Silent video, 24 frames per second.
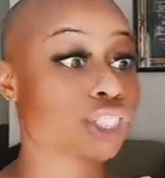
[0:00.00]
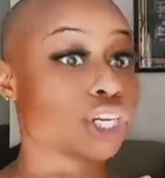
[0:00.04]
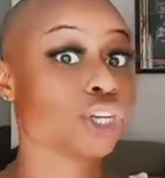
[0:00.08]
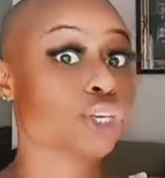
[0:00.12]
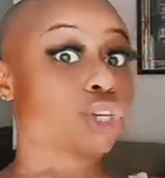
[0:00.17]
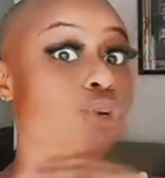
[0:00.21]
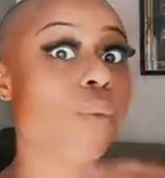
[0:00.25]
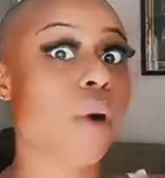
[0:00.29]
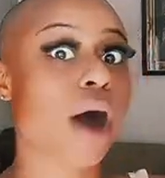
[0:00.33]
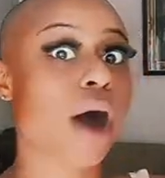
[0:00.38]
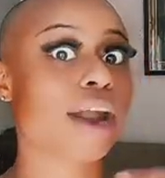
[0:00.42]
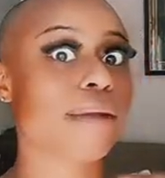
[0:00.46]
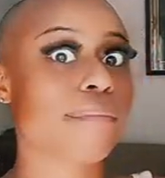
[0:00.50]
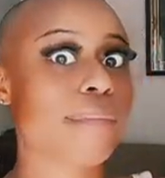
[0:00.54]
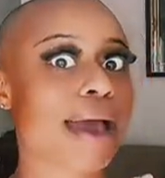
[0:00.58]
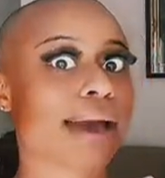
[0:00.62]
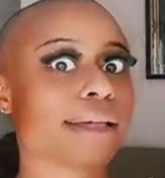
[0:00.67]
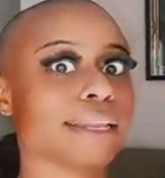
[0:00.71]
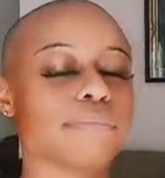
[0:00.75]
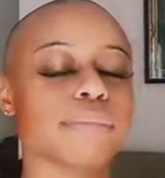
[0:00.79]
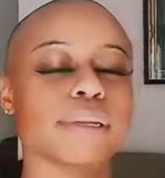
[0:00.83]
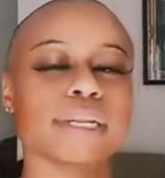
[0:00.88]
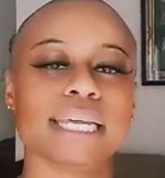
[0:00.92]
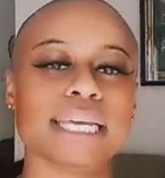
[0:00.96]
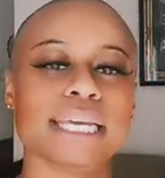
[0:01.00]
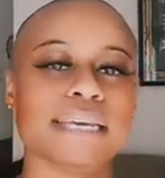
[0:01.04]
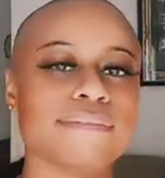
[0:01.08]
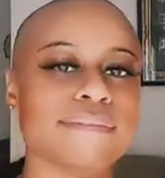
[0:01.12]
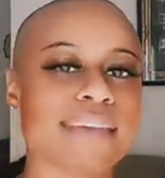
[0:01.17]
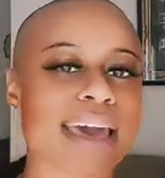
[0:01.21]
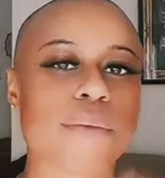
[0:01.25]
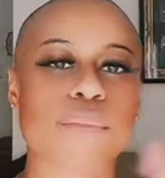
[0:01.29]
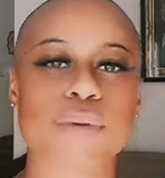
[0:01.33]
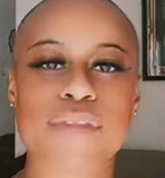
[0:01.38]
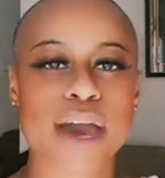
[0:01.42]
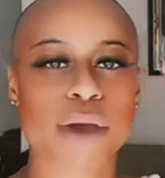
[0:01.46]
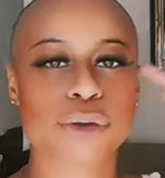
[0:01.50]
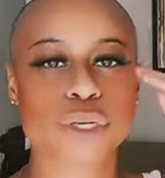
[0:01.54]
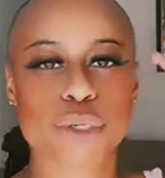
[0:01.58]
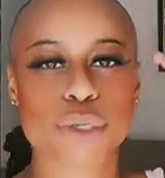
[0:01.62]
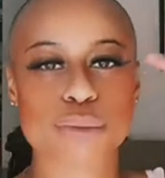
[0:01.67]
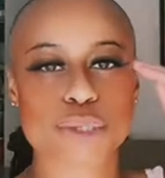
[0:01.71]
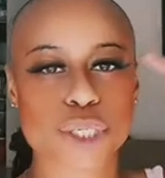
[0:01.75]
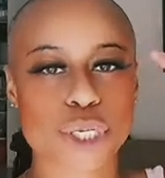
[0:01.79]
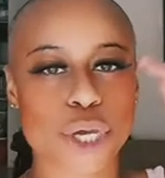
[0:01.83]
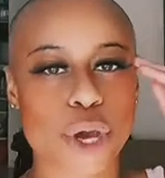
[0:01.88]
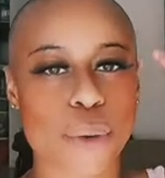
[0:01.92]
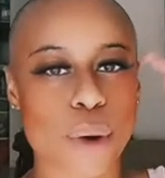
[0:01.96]
and you automatically believe that without
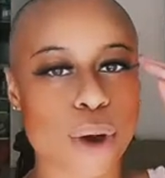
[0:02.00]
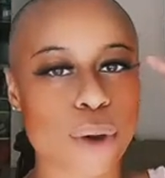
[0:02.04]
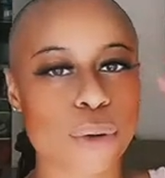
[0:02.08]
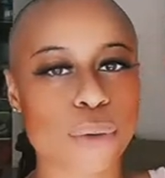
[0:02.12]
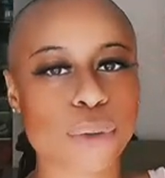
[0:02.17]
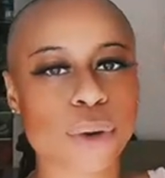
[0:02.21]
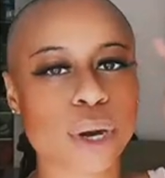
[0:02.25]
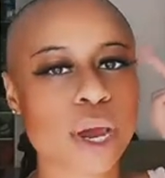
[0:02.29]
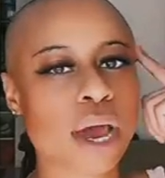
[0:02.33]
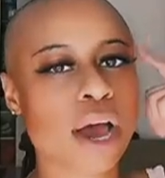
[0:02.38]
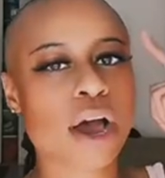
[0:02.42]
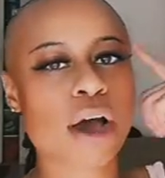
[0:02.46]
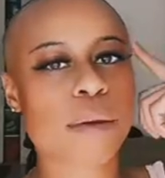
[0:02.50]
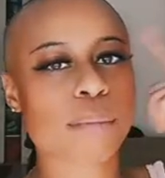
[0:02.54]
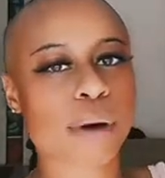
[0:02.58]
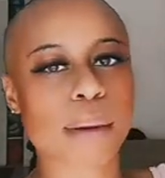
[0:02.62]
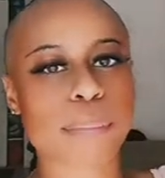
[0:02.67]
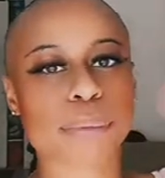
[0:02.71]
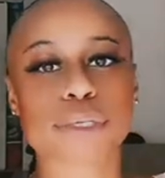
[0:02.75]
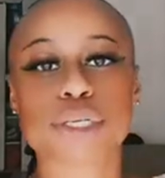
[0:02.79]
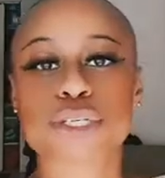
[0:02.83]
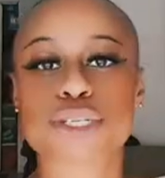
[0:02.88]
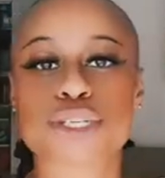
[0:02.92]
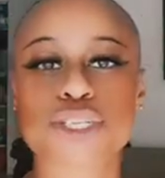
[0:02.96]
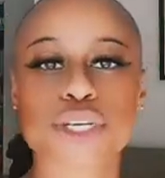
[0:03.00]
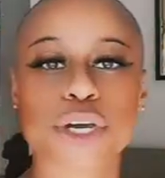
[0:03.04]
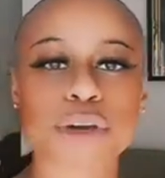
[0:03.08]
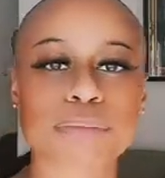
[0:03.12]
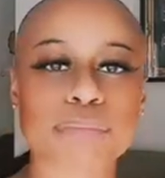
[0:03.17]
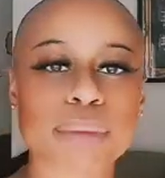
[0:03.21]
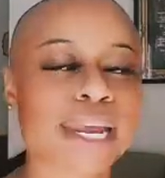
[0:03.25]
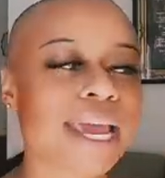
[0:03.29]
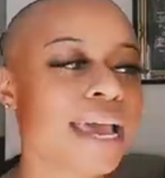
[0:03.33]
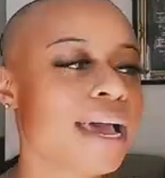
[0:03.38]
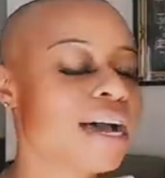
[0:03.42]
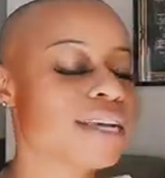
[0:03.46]
using your own proper discernment.